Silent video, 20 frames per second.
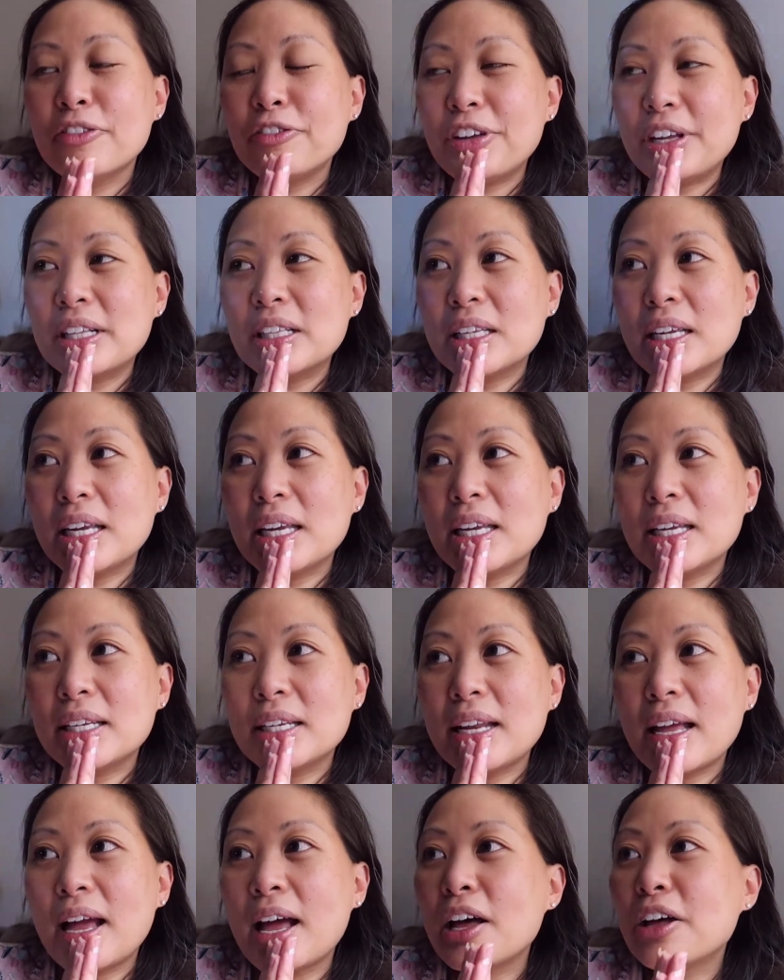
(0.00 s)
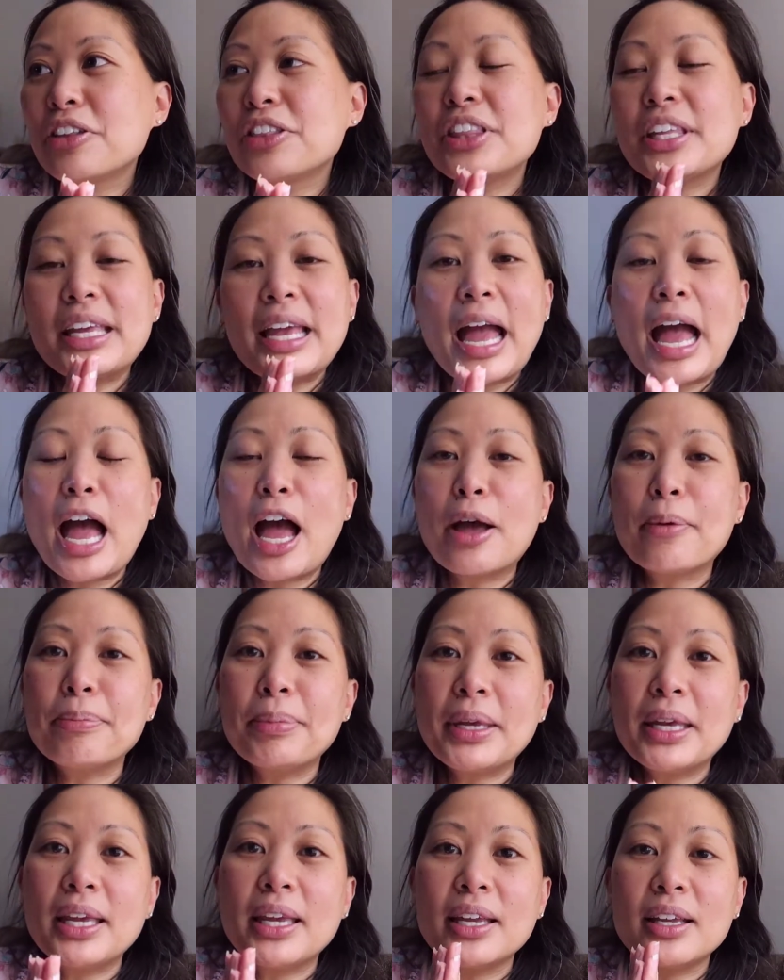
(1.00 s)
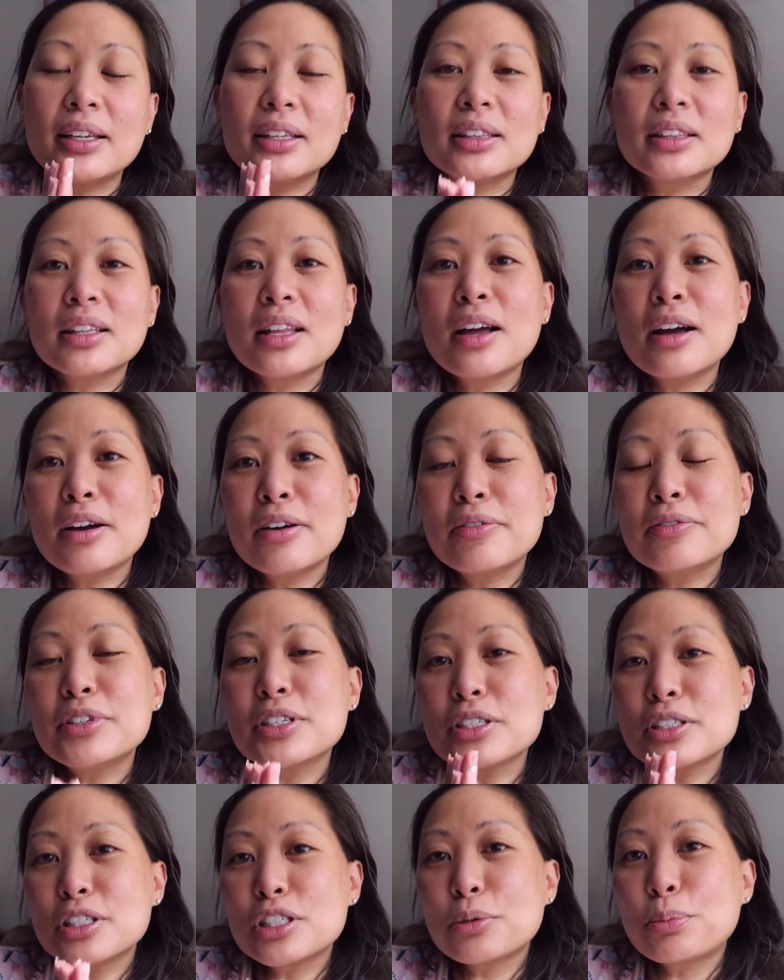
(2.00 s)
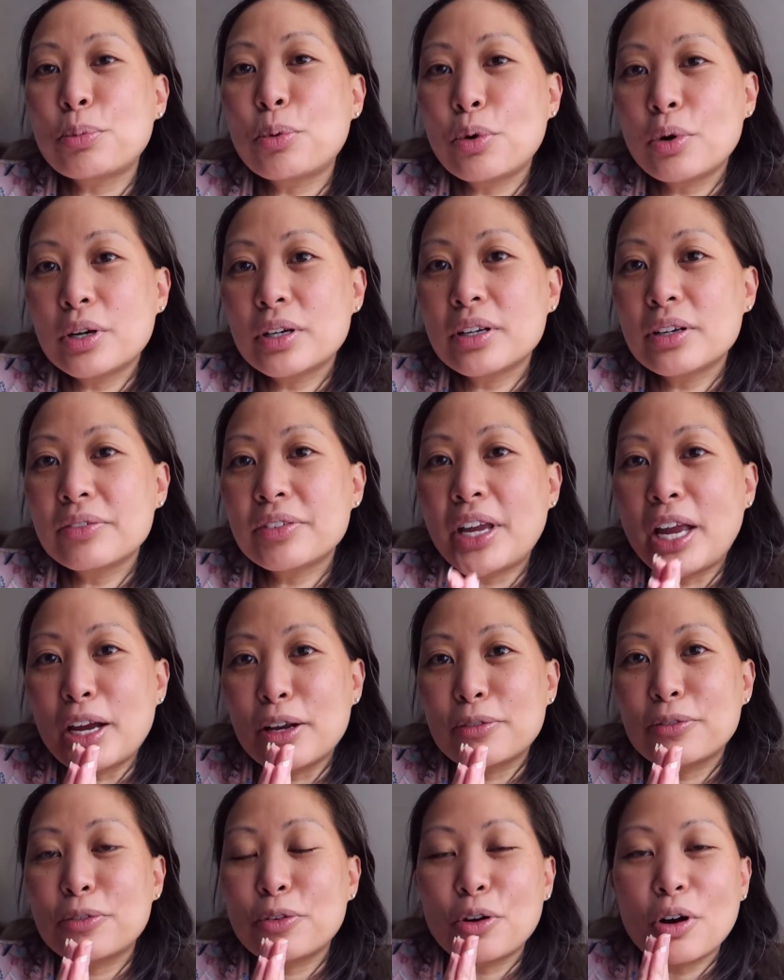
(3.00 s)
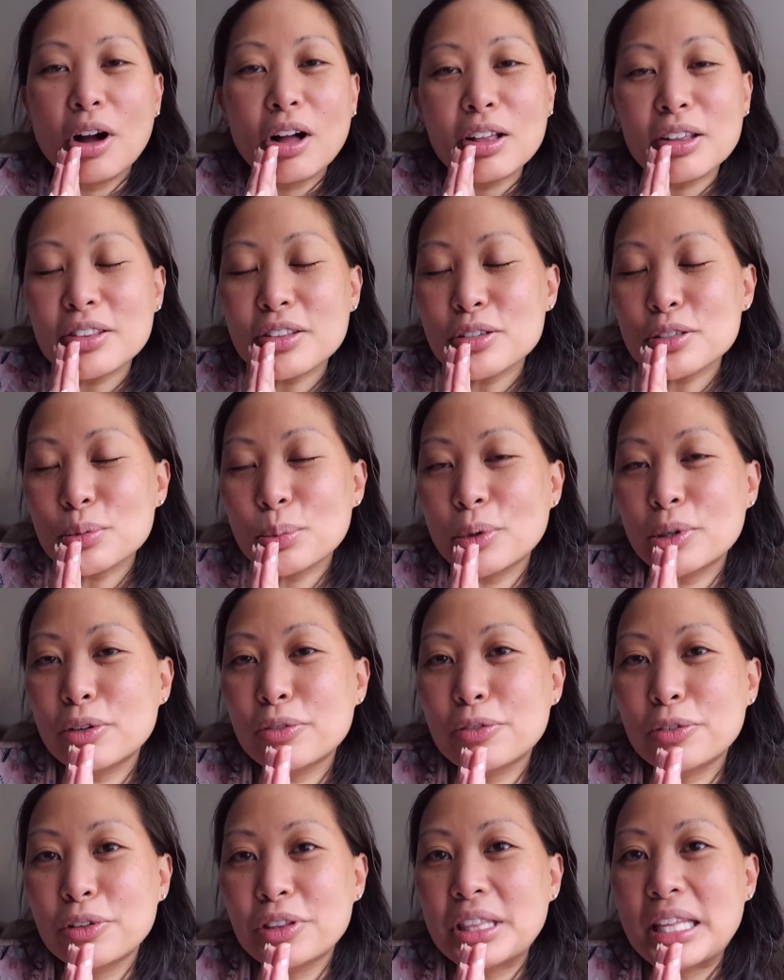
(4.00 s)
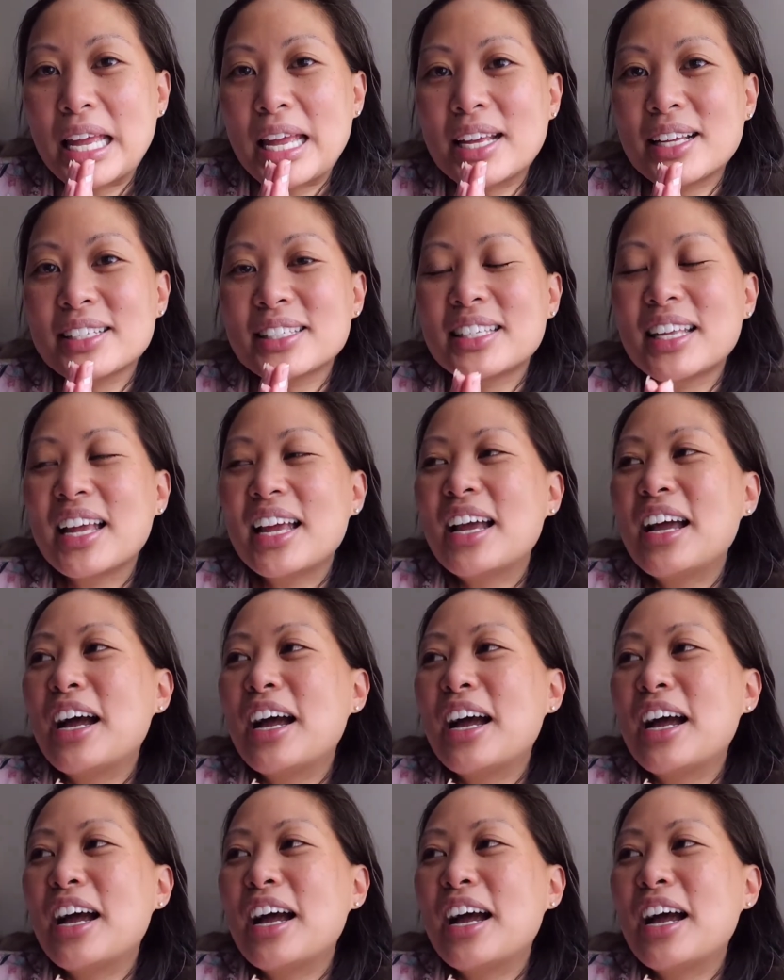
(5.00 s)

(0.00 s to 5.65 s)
feeling healthy, happy, loved, supportive, cared for, all those wonderful things.